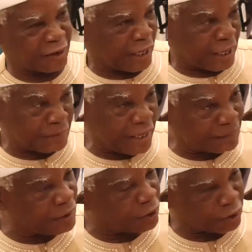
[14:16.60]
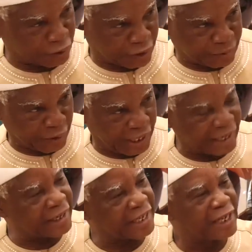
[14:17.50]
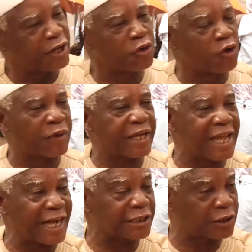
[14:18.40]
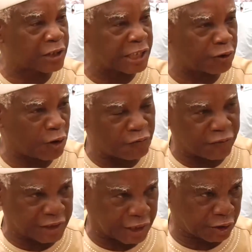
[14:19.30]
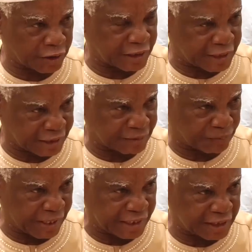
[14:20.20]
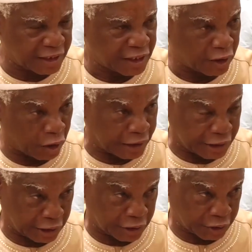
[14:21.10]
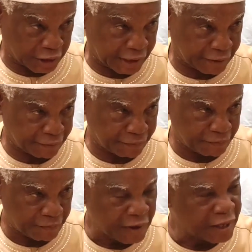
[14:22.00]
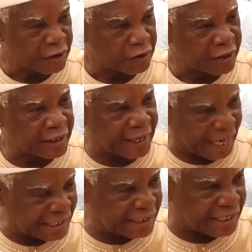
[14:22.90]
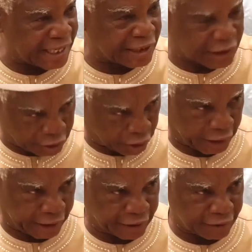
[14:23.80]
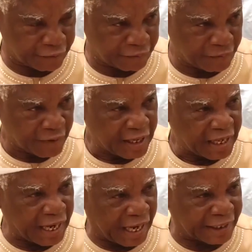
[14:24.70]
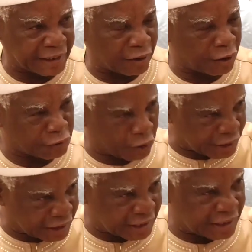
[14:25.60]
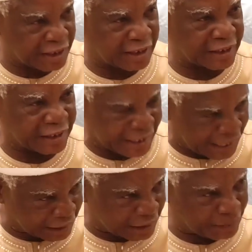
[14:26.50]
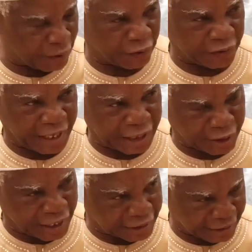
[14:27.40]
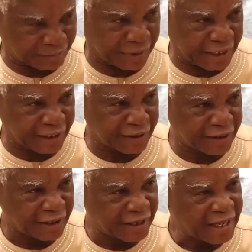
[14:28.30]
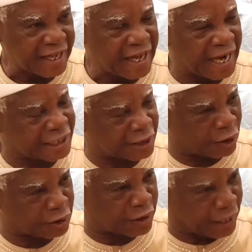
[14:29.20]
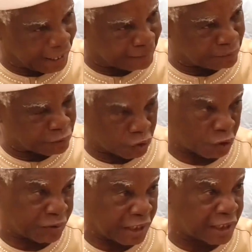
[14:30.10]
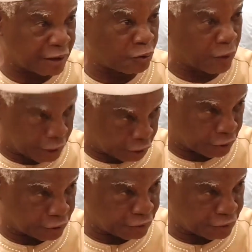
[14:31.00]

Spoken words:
Let me go to Dr. Abiola. You've been here. This conversation is taking place on a Thursday, 9 days running, and authorities, leadership of the National Assembly has not come to speak with you.